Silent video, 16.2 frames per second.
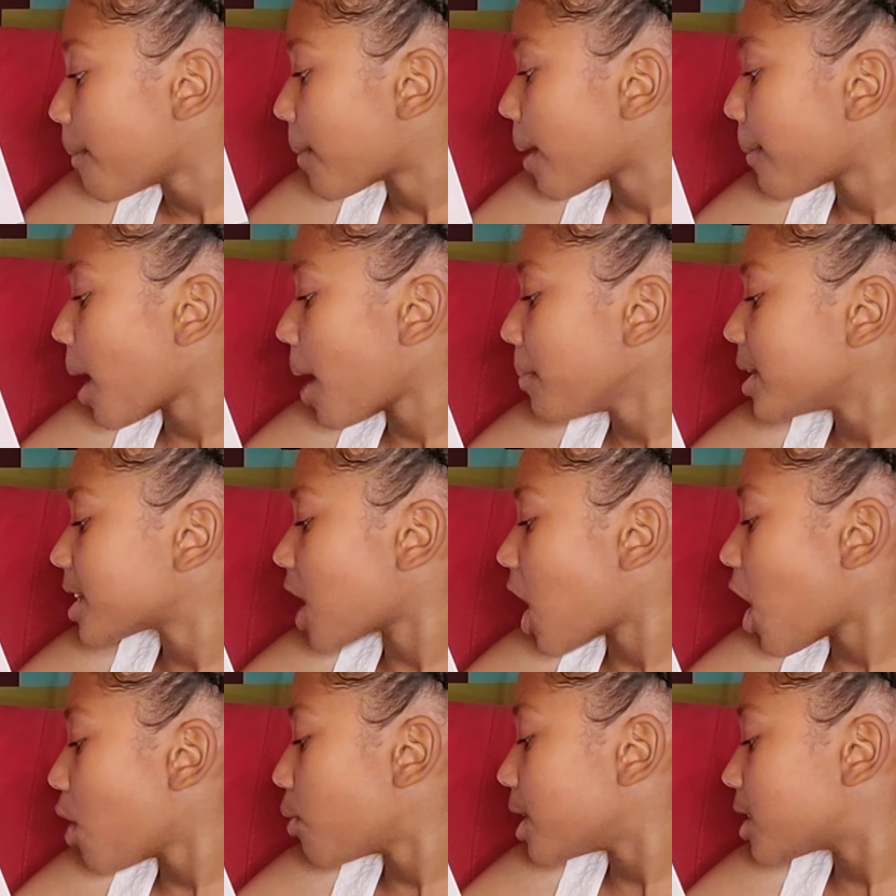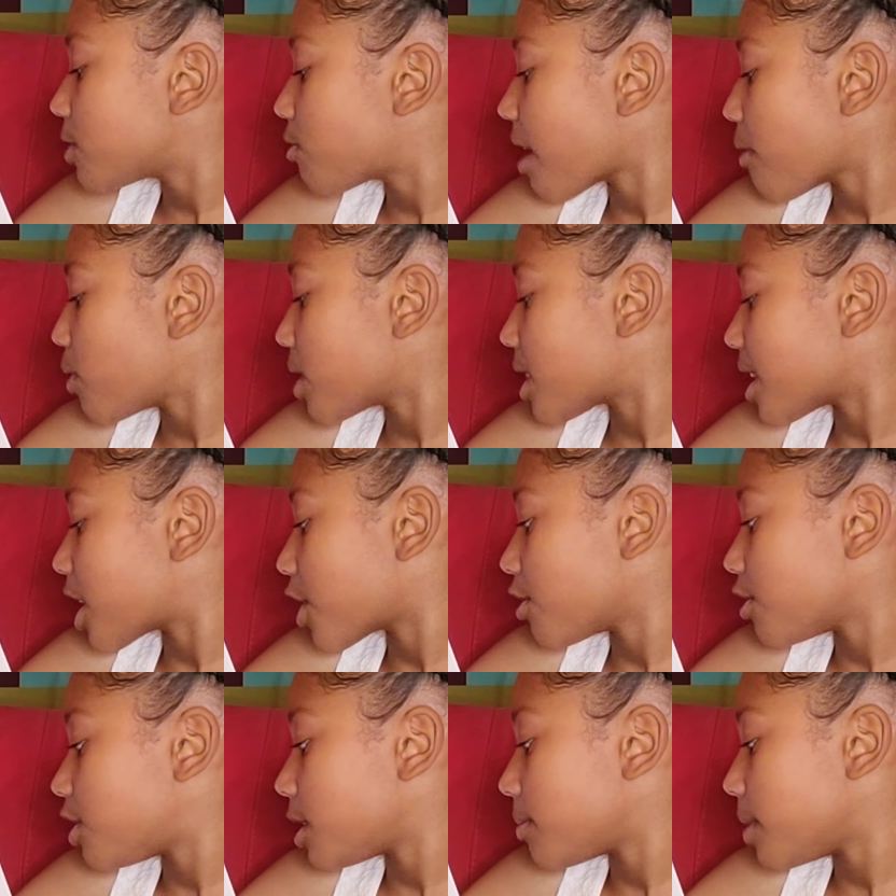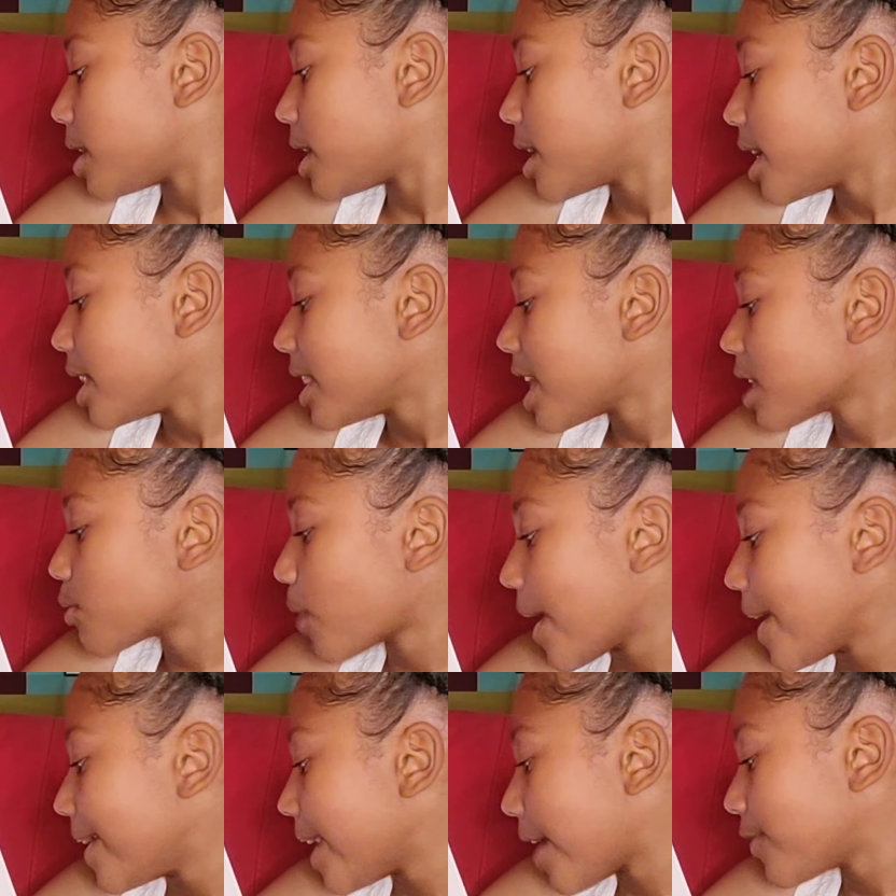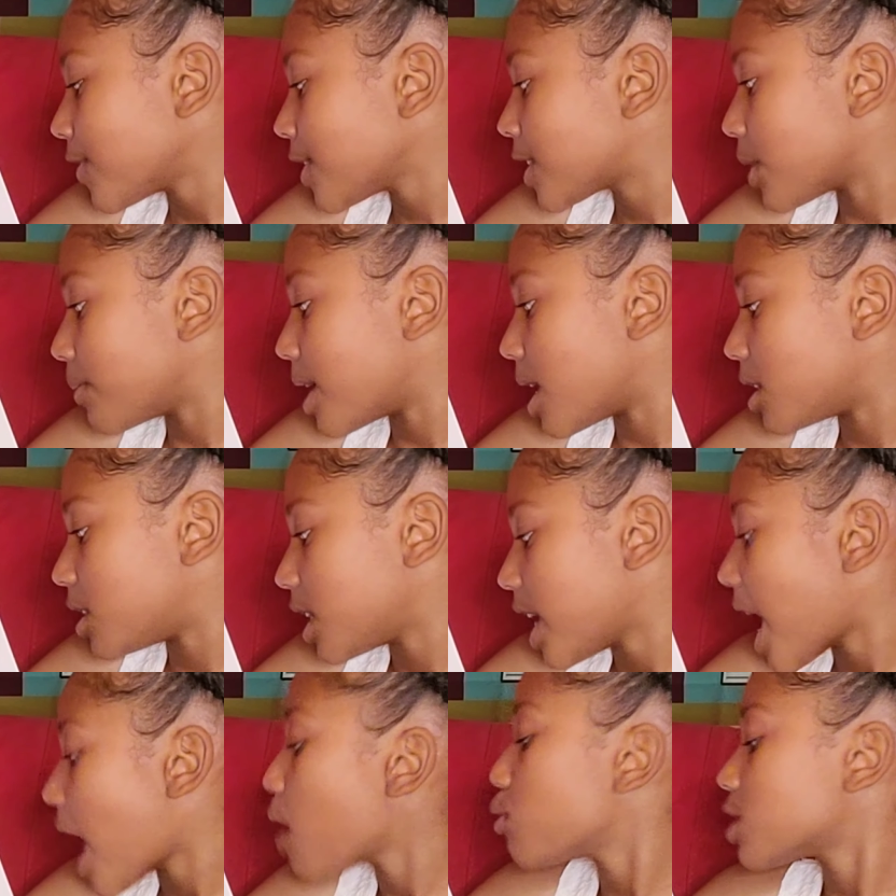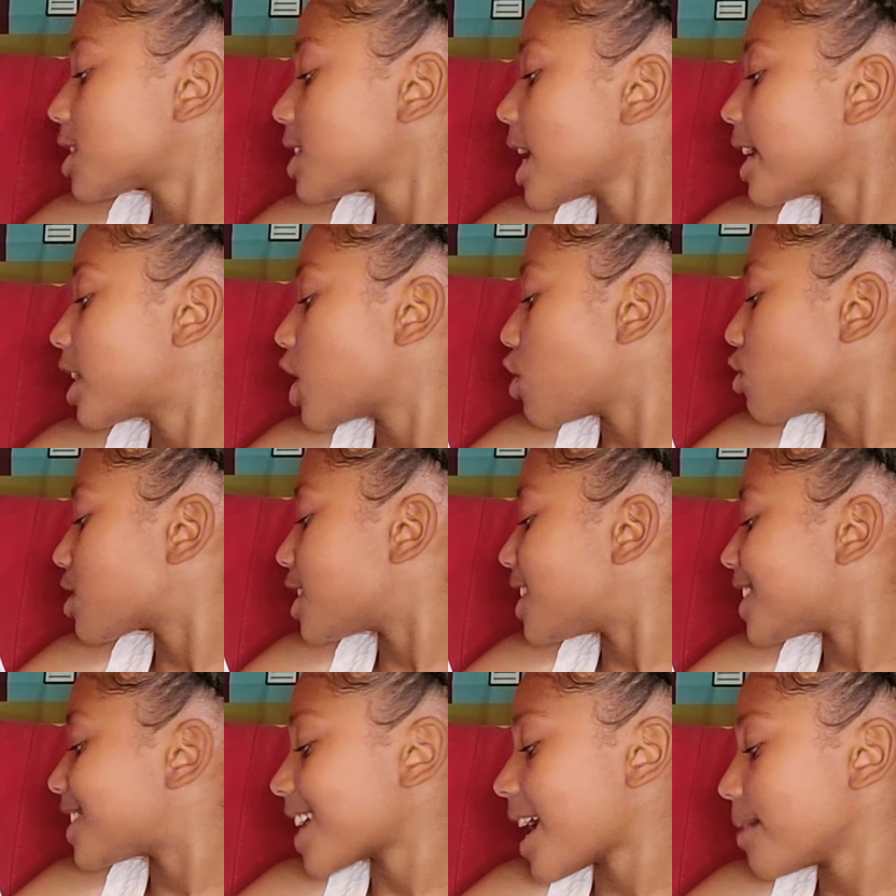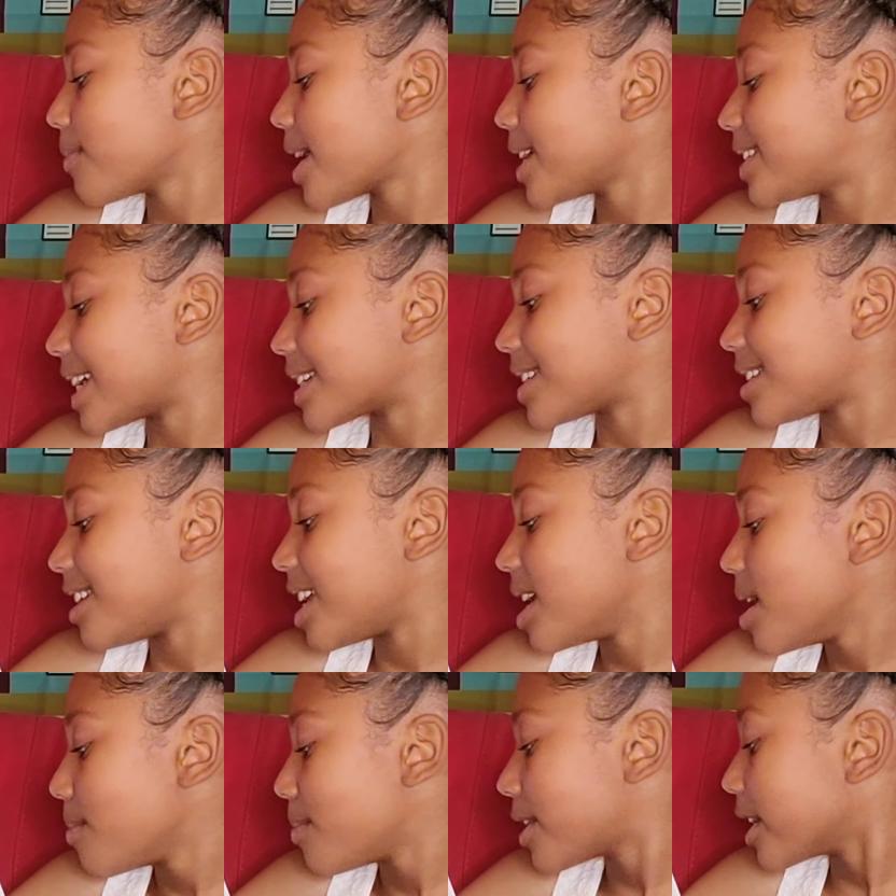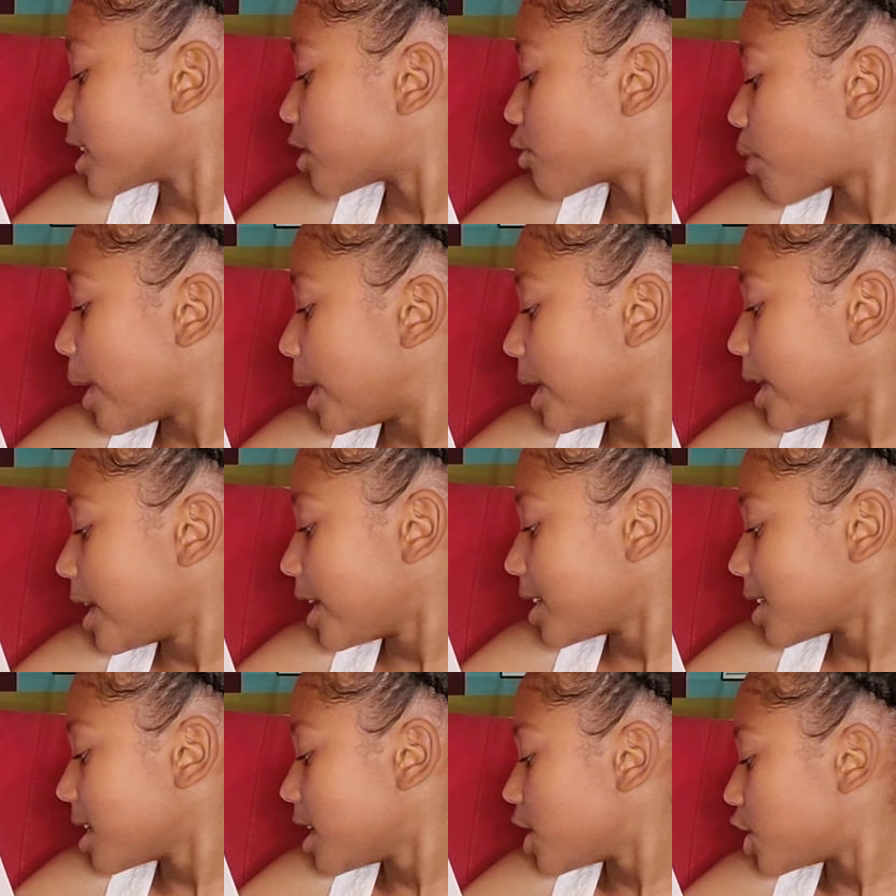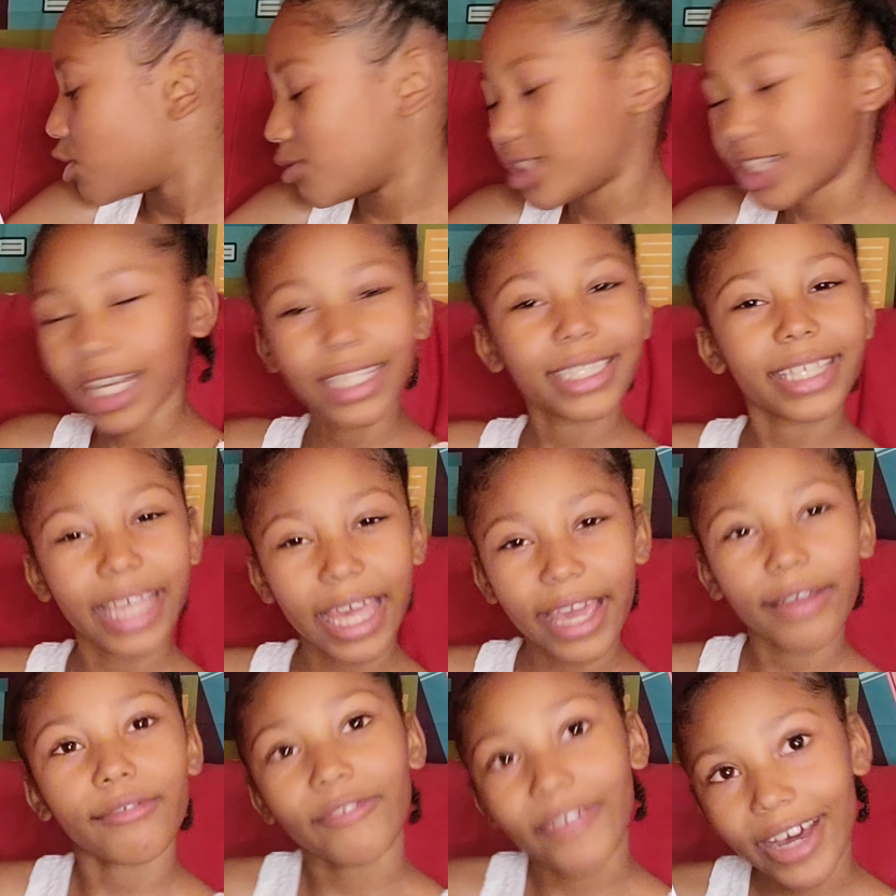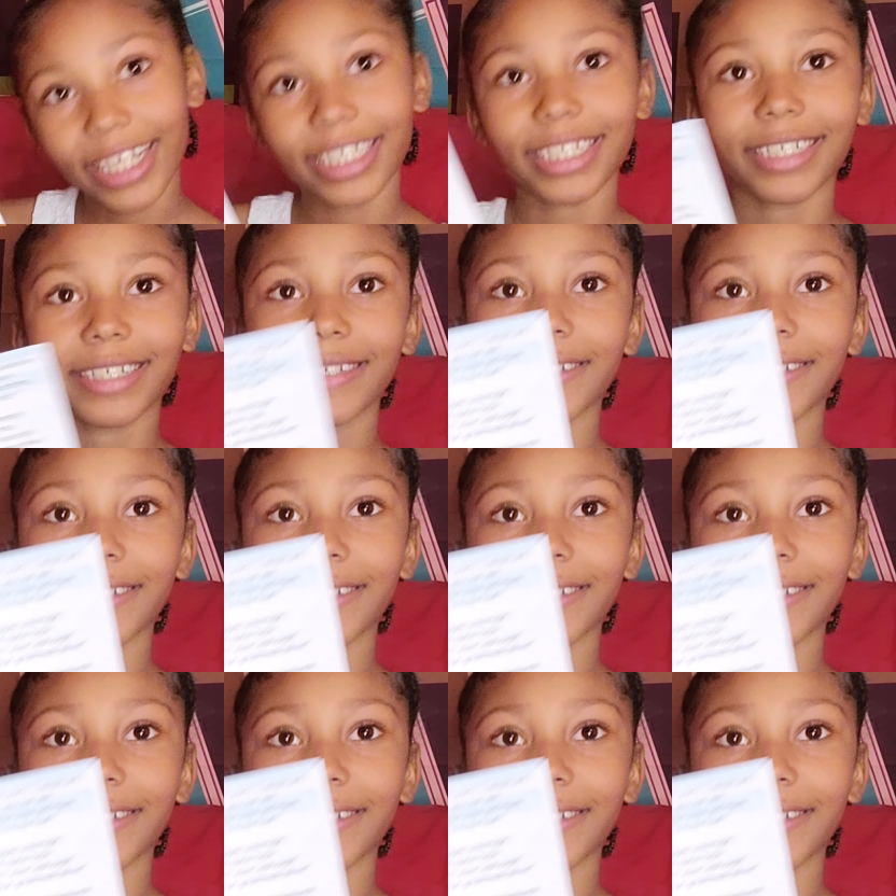My mom is always great with encouraging me. That's why I love her so much. I will set goals and design my destiny because greatness you just can't rush.